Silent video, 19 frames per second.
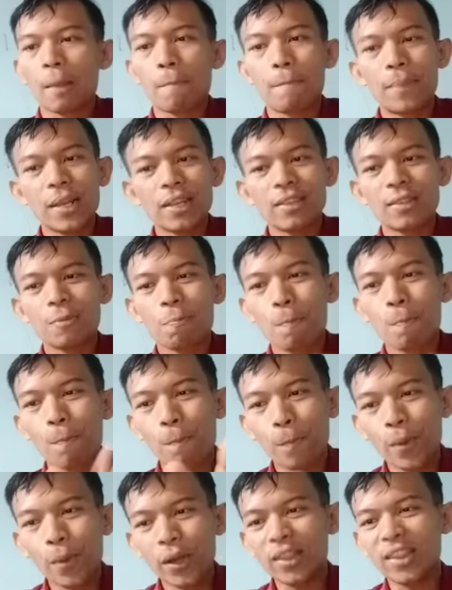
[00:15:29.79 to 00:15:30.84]
please
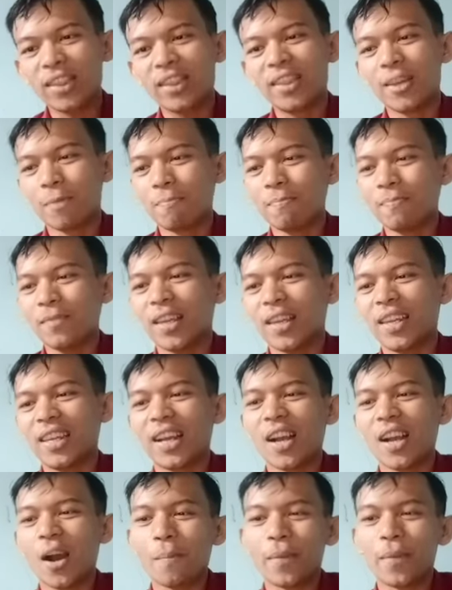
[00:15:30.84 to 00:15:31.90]
put them in the
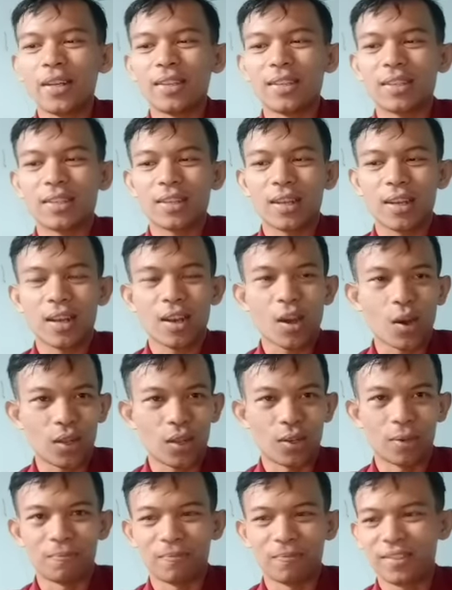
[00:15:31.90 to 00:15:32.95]
comments
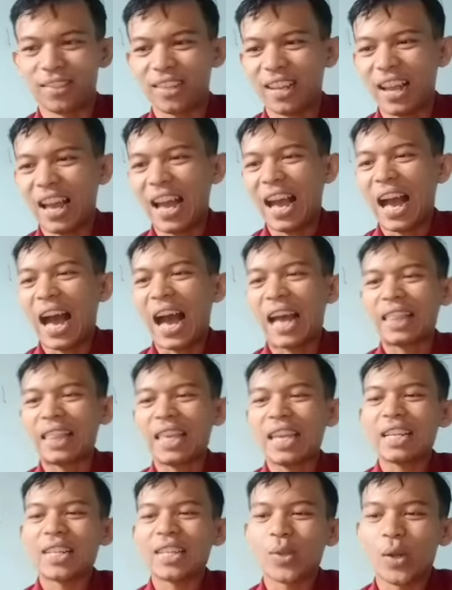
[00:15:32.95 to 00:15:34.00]
columns. I
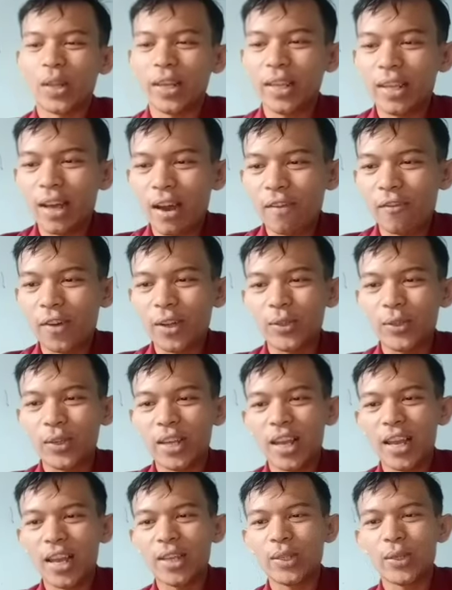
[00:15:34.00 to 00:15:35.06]
think that's all enough for
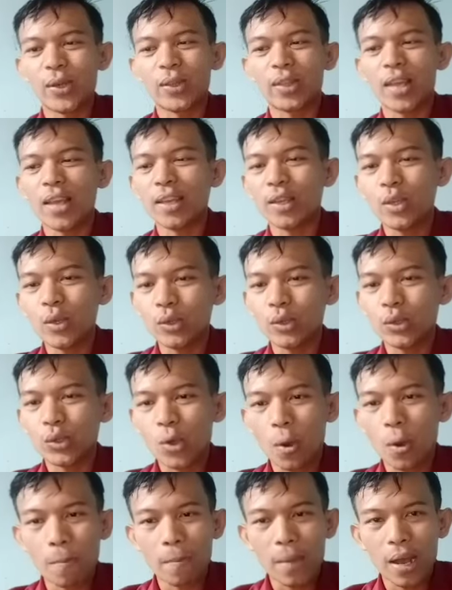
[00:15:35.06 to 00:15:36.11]
today. So thank you
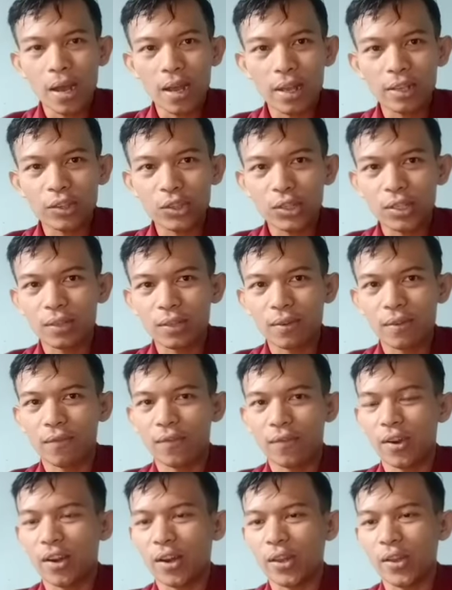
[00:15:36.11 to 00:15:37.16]
so much
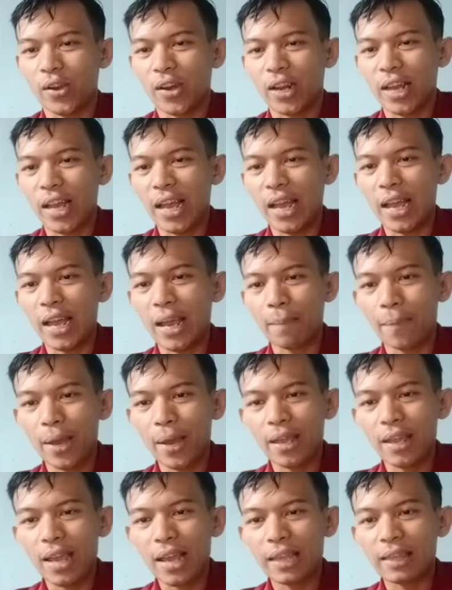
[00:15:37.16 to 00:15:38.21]
for your
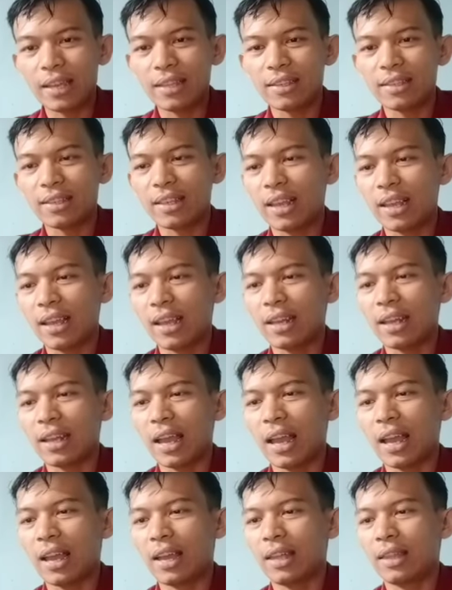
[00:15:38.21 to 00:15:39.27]
pay attention,
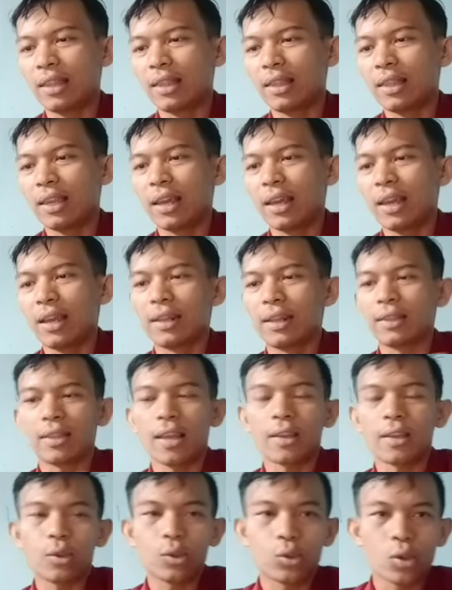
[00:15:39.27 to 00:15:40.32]
and then
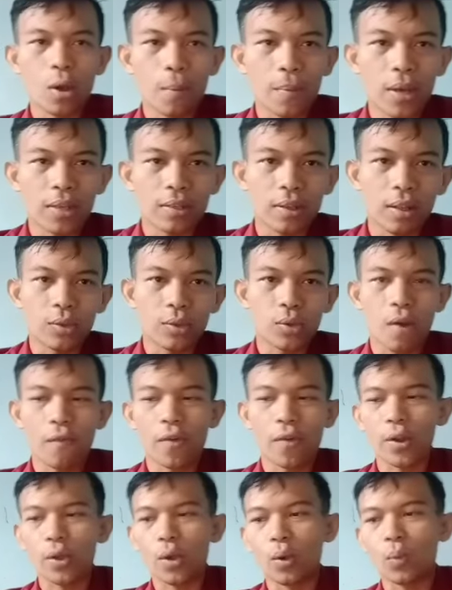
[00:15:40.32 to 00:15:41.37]
thank you so much also
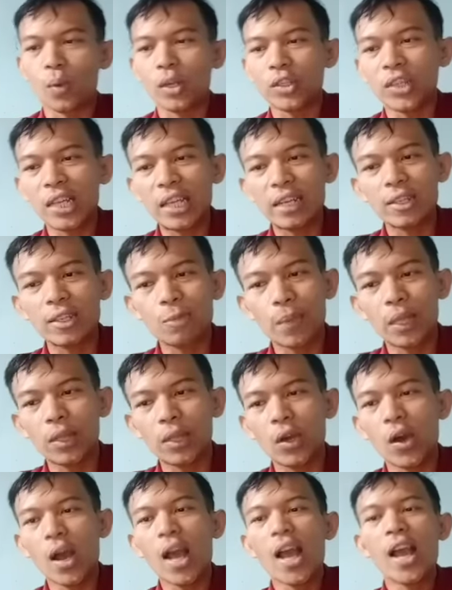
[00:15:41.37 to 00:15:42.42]
for your watching this
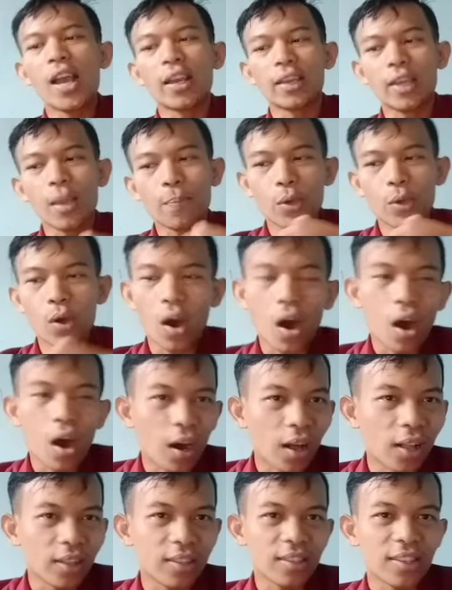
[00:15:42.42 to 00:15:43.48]
video. Keep your
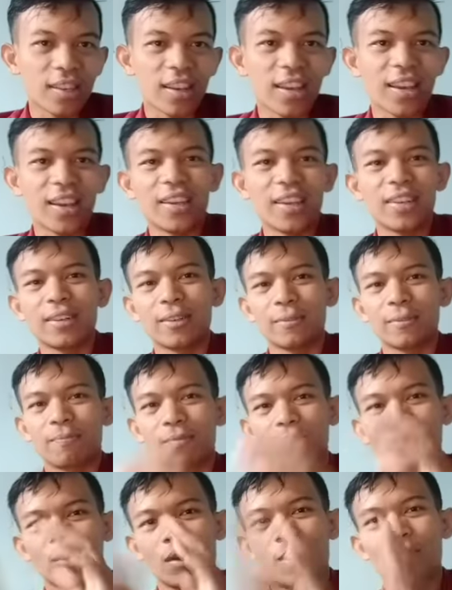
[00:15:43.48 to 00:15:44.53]
health, and
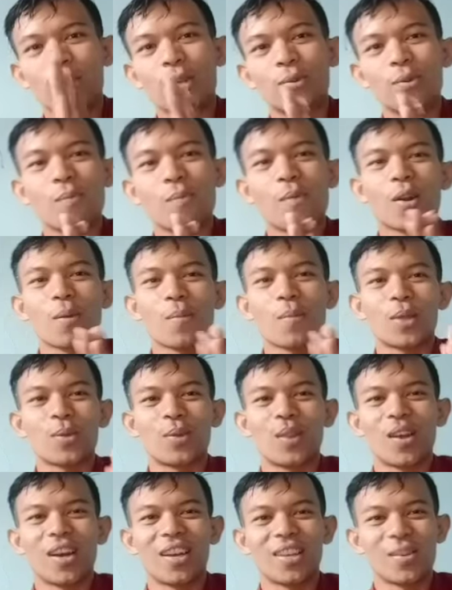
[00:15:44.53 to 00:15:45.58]
Assalamualaikum
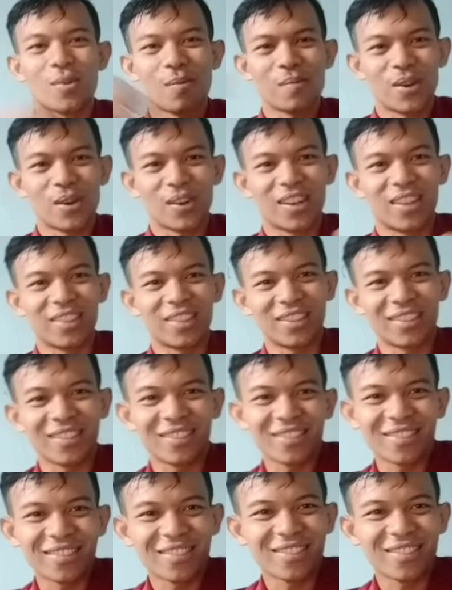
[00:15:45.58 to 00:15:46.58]
warahmatullahi wabarakatuh.